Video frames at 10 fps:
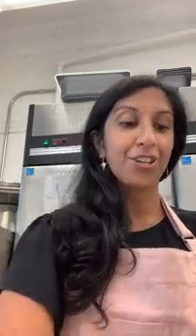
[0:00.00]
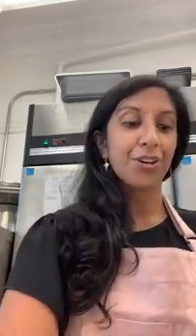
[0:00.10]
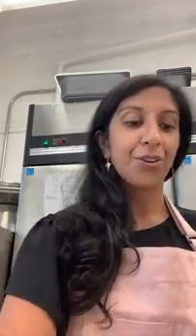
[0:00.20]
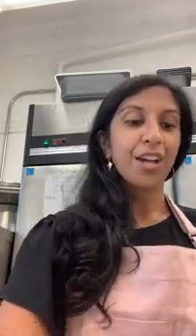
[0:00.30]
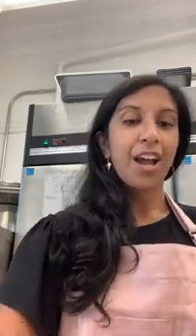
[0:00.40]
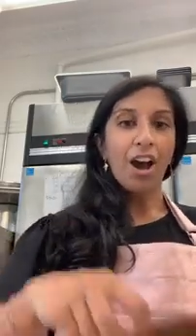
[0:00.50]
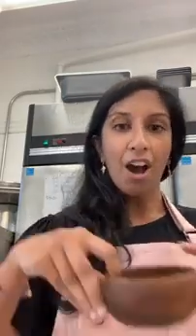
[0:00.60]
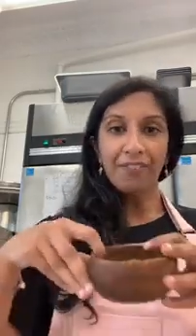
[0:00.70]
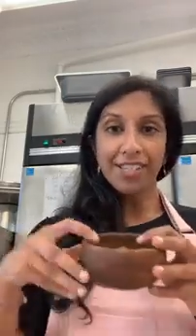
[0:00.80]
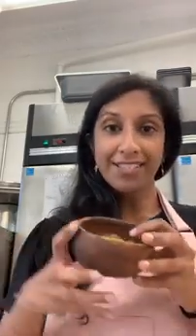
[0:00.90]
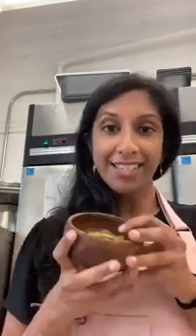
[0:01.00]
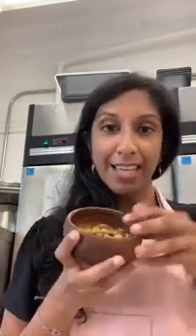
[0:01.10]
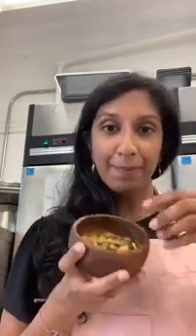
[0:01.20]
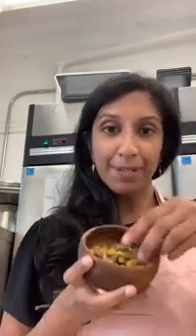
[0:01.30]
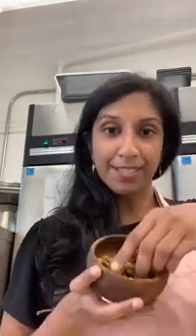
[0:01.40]
So
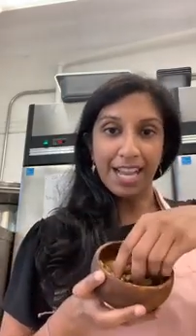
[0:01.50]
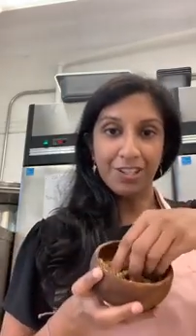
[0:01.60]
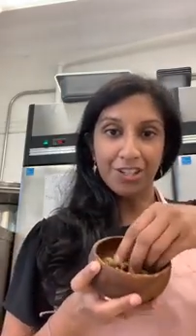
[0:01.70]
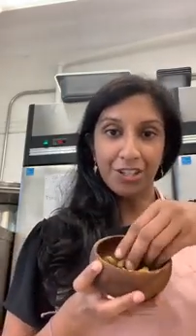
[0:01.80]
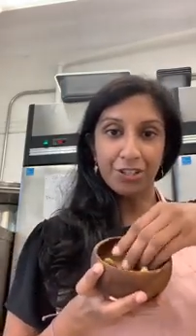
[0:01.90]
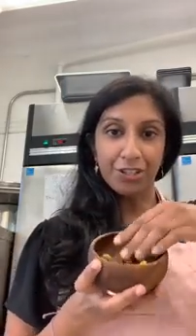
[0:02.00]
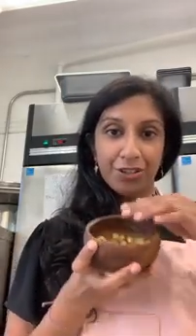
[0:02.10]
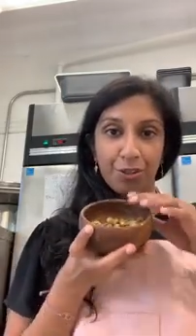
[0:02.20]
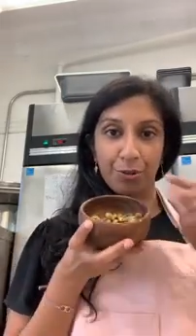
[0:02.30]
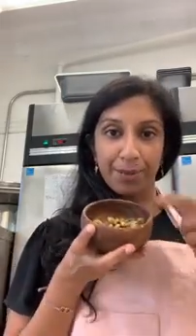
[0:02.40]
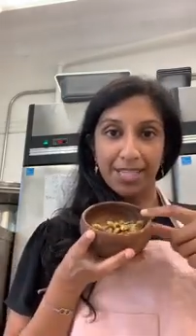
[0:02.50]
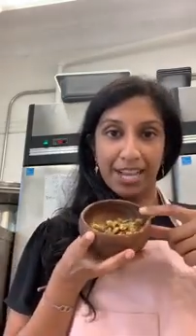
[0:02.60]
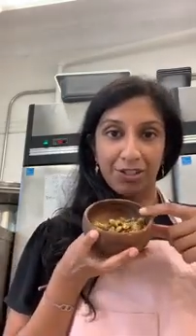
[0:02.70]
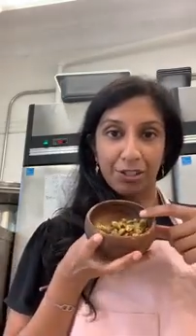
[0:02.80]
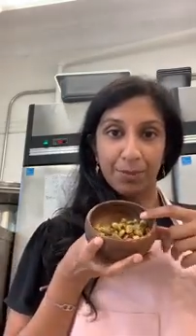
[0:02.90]
obviously pistachios, whole
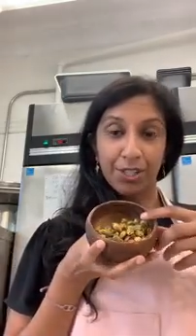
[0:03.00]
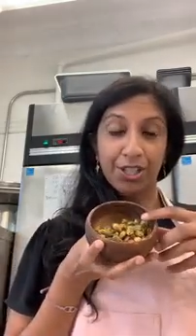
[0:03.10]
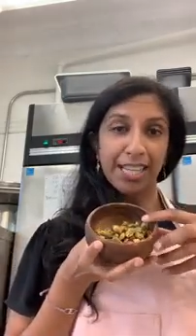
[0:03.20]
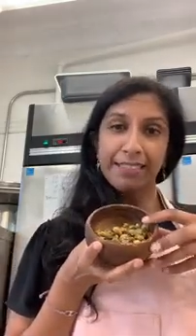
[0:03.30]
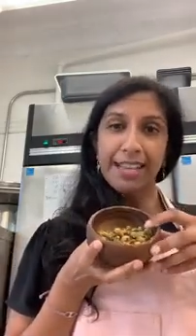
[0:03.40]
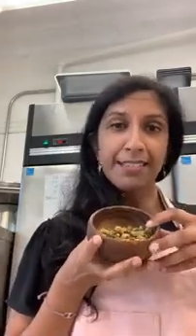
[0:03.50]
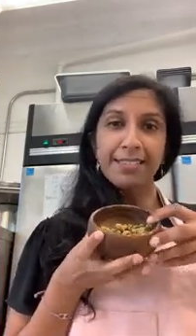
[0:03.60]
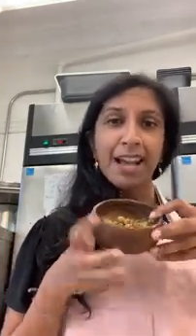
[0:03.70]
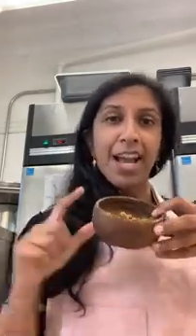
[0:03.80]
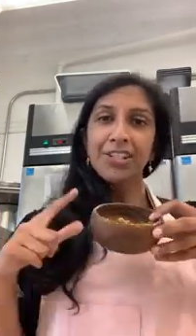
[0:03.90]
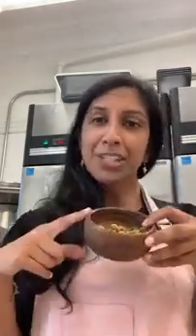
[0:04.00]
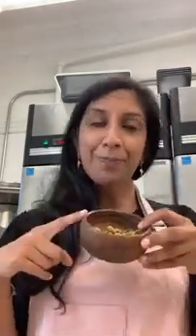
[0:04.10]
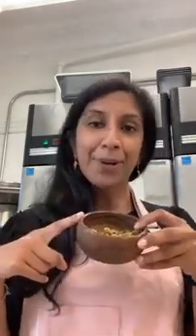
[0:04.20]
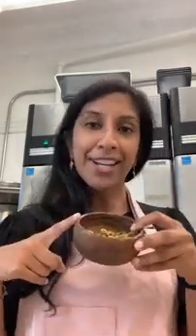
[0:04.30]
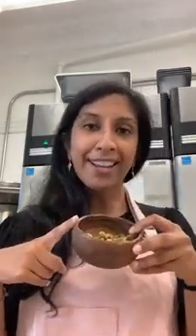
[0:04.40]
pistachios will look like this.
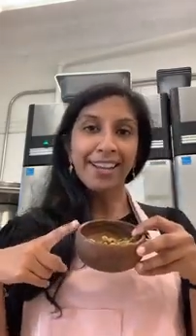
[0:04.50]
Just put